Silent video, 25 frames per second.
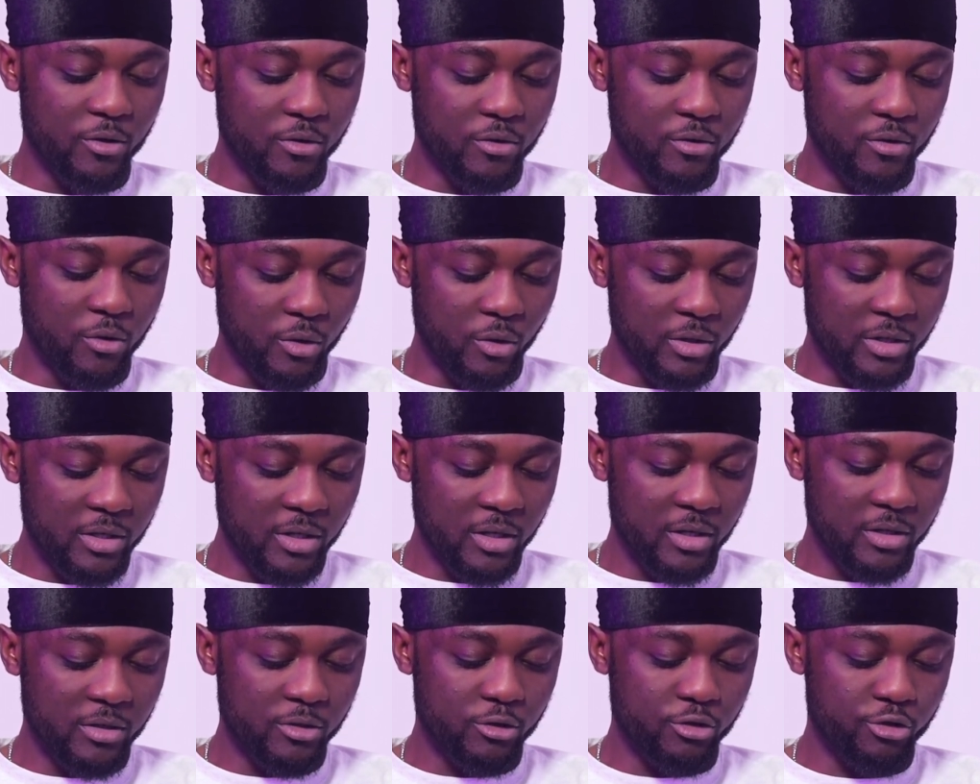good
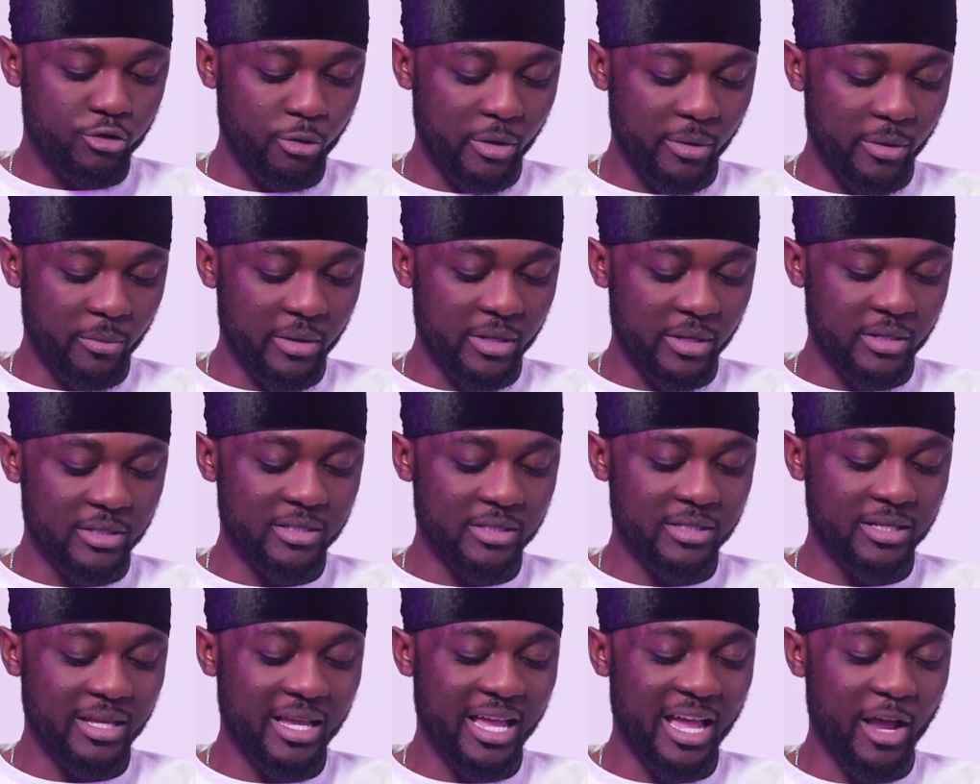
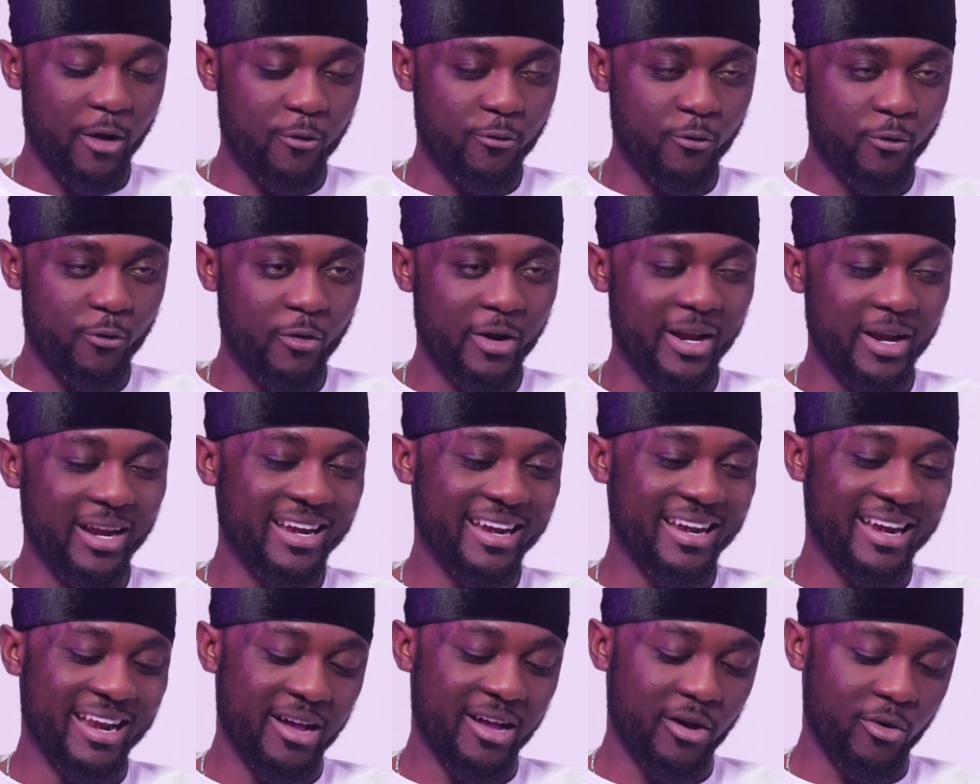treatment every
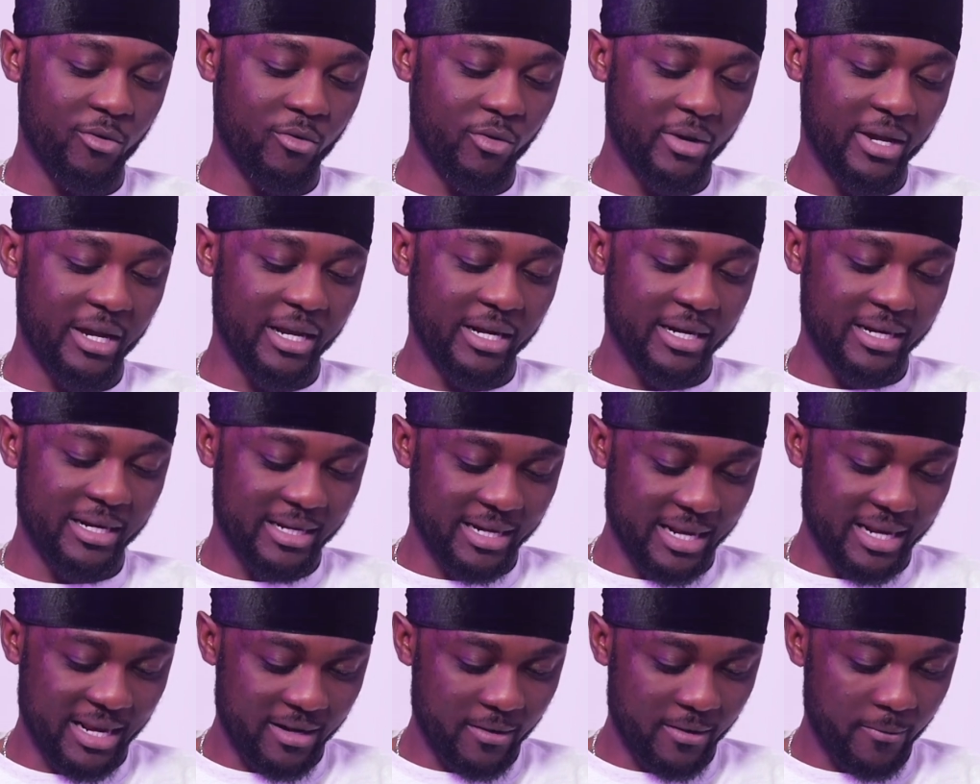now and
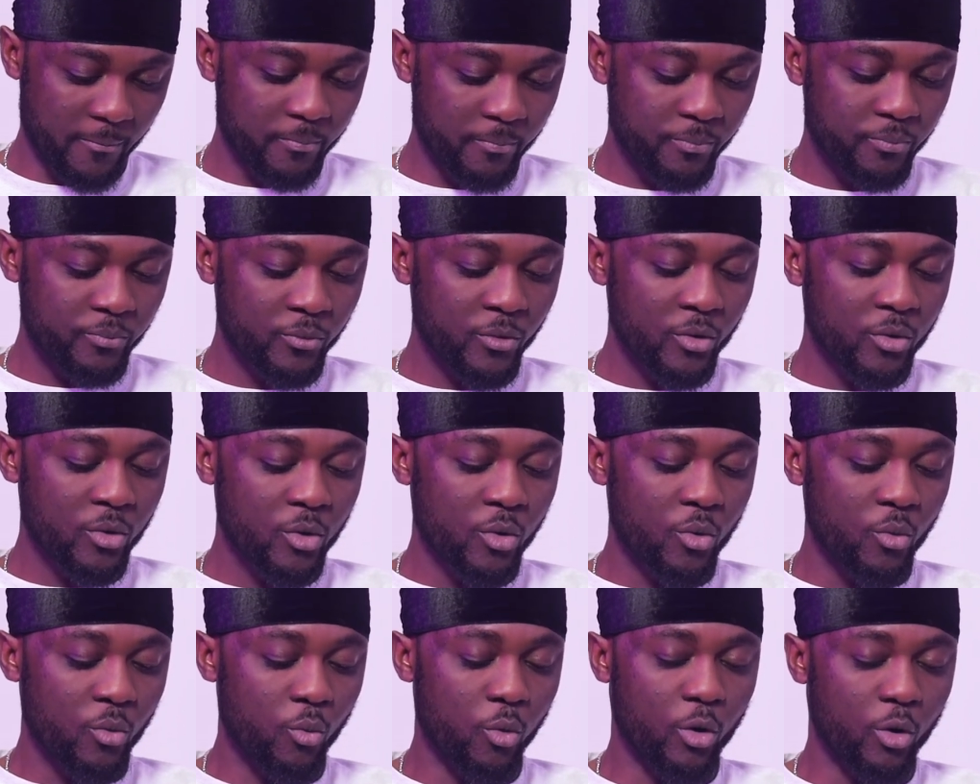then.
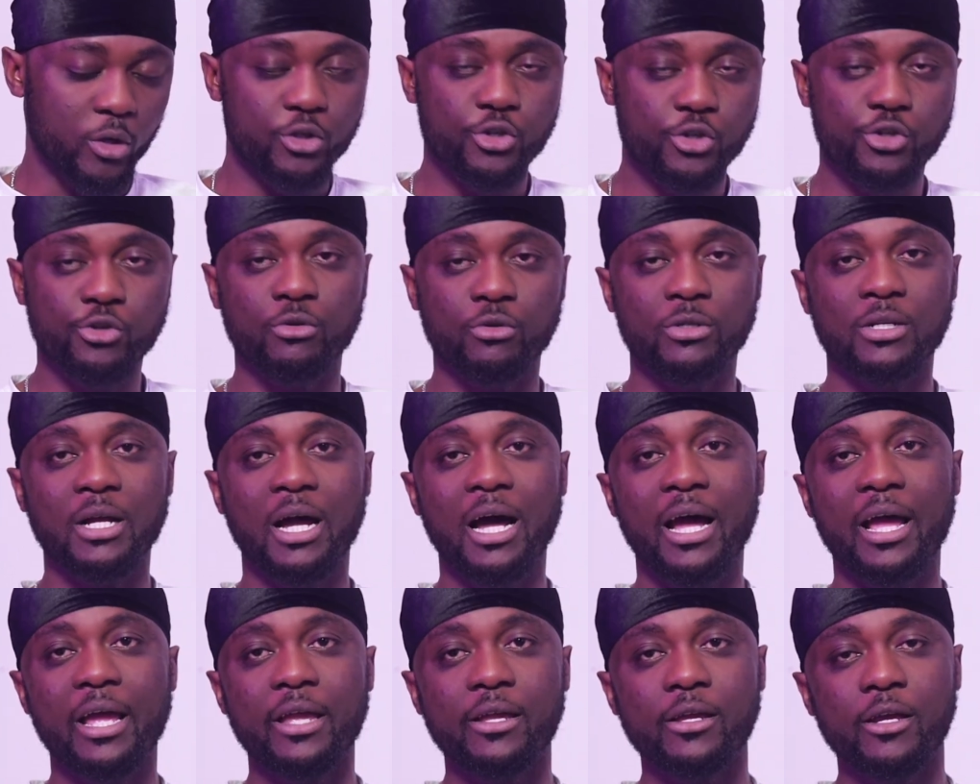What should
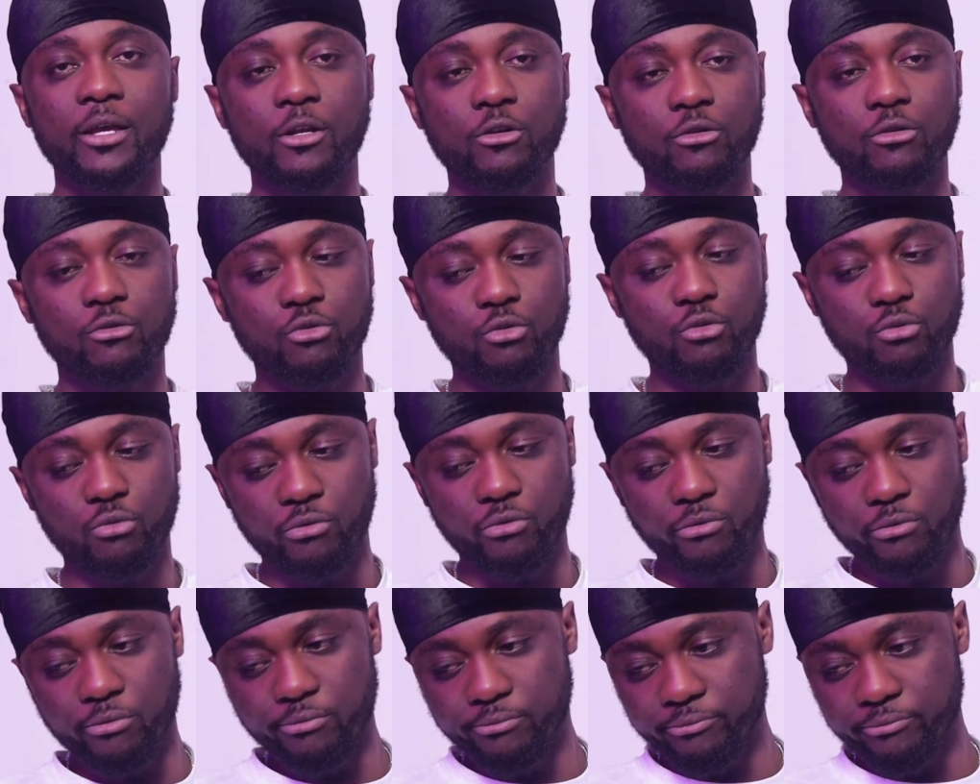I do?